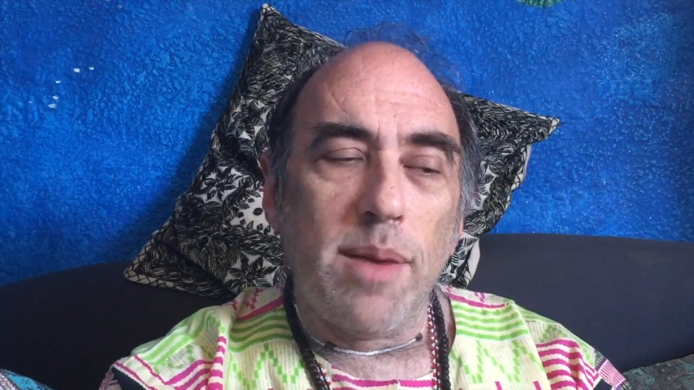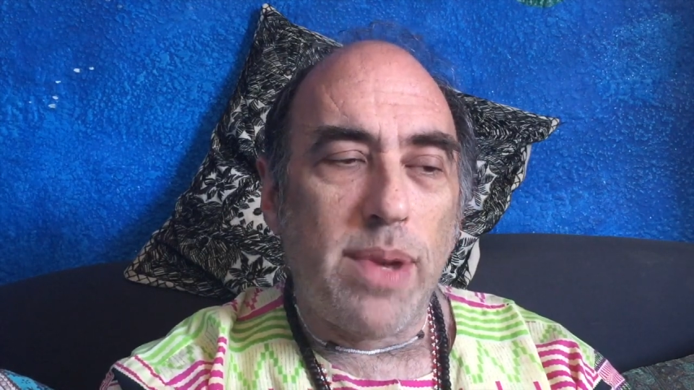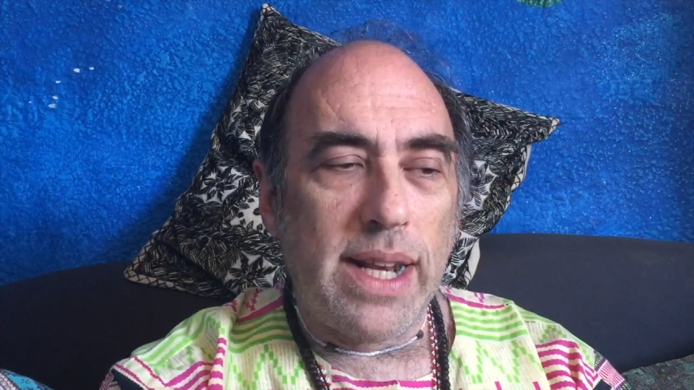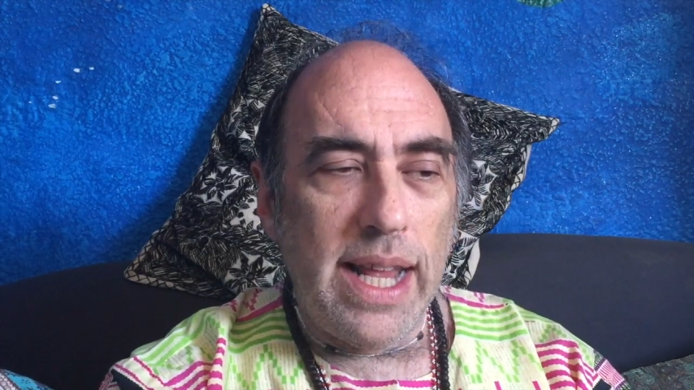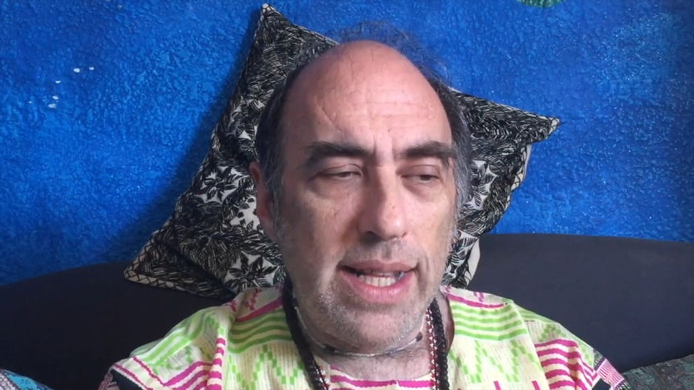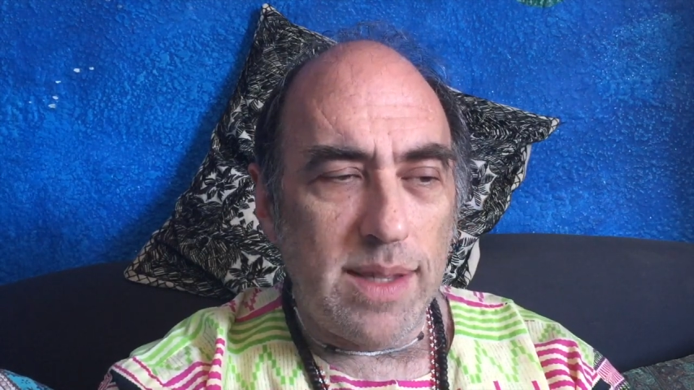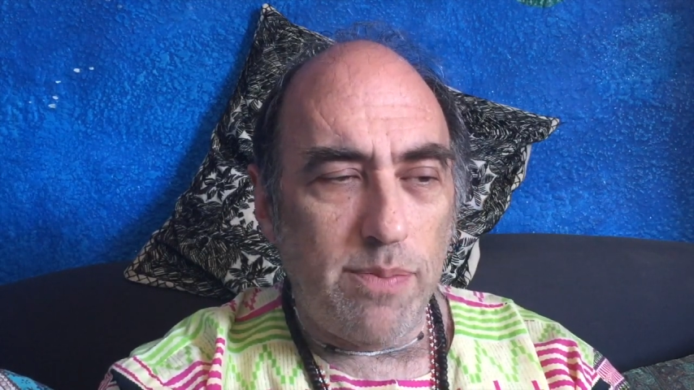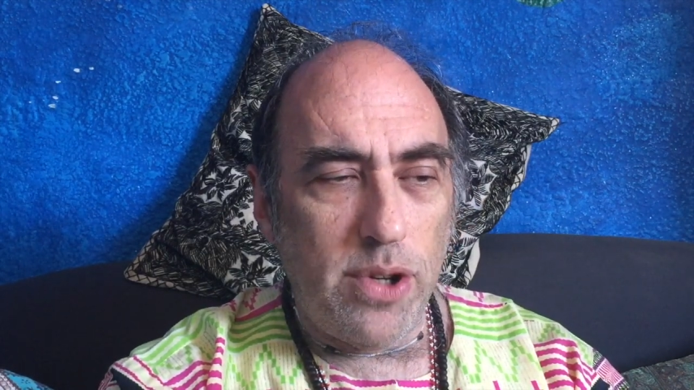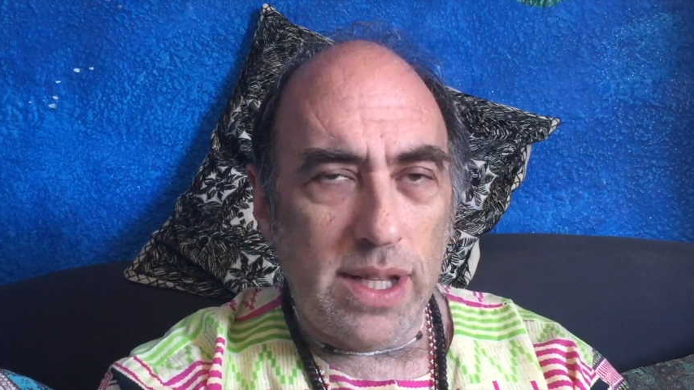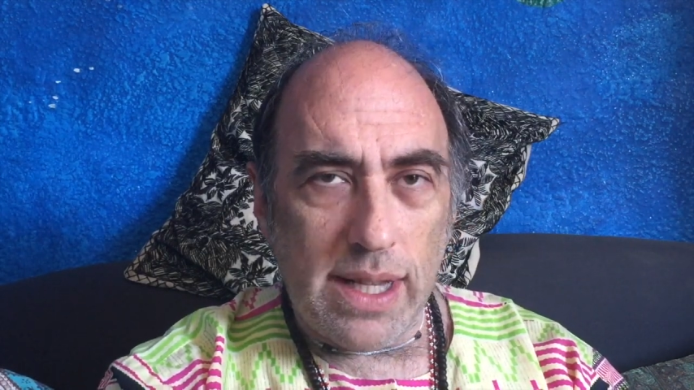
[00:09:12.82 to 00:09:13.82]
But let's
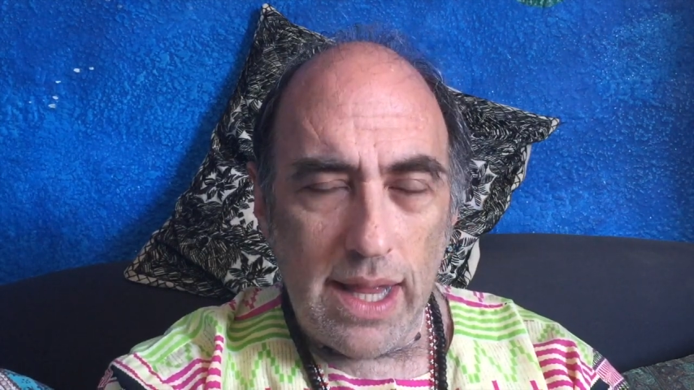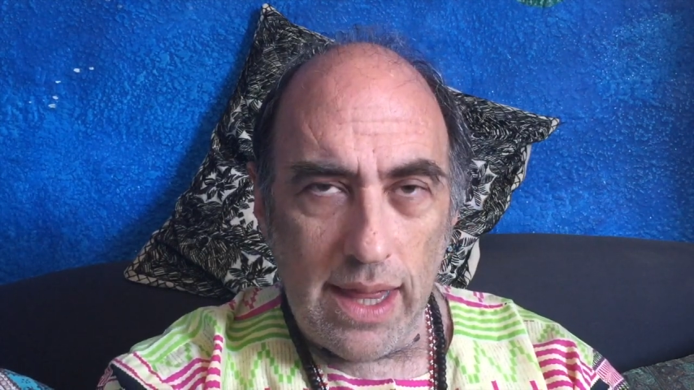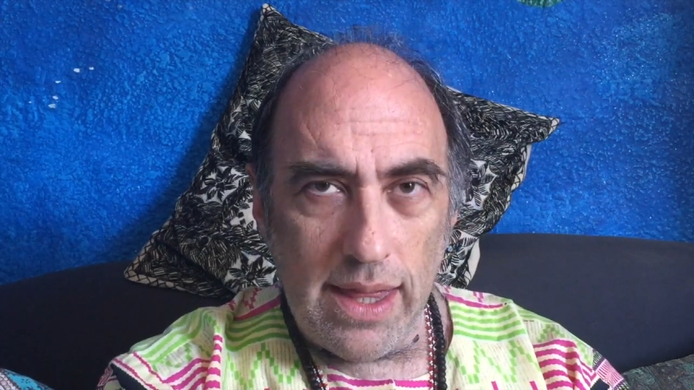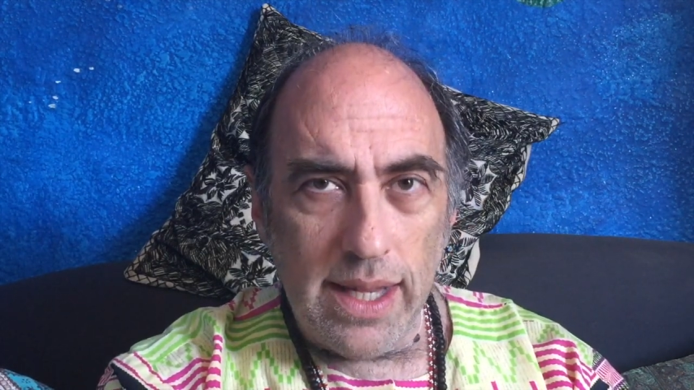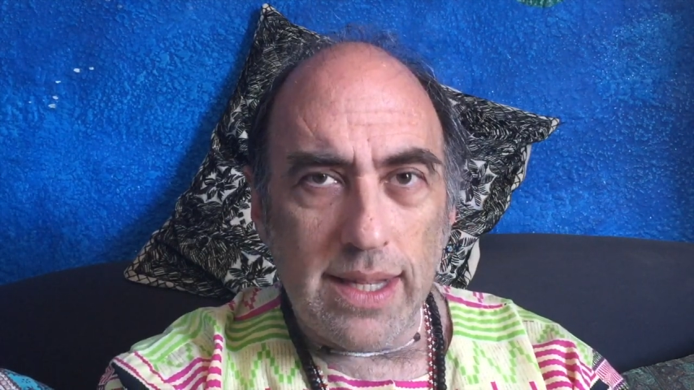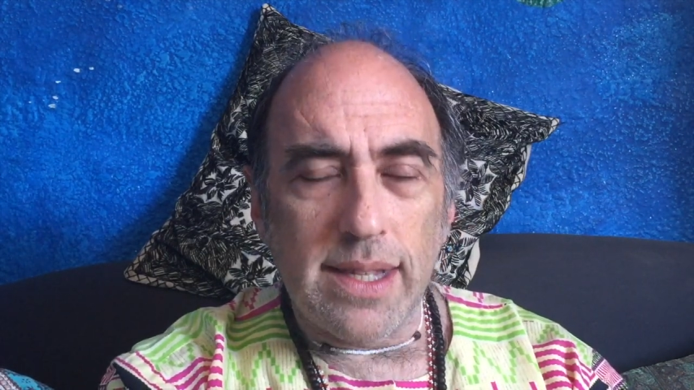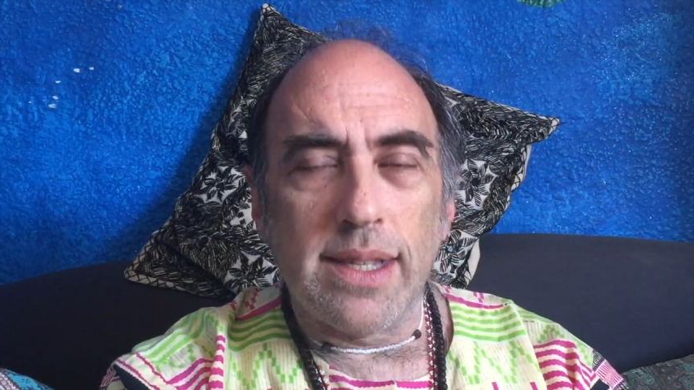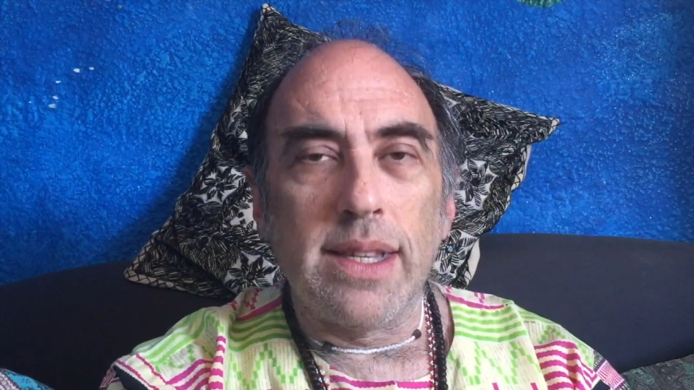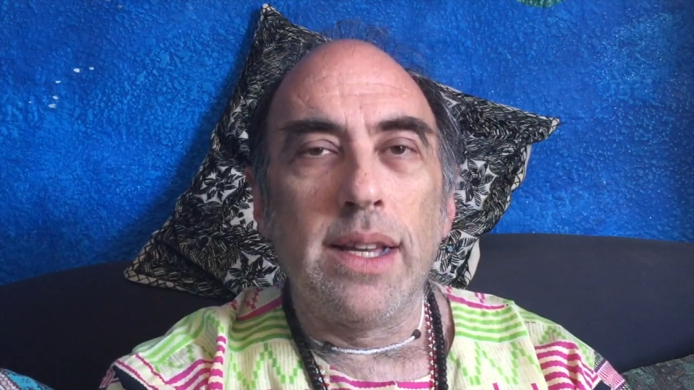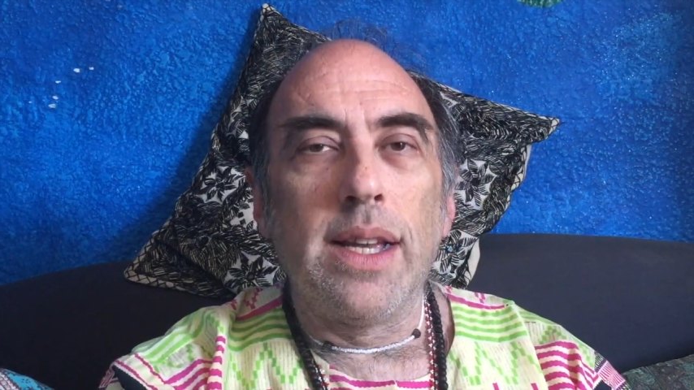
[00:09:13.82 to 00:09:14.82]
put
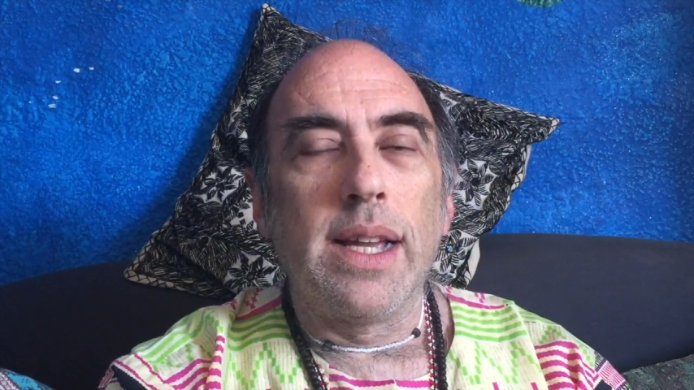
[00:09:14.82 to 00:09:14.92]
this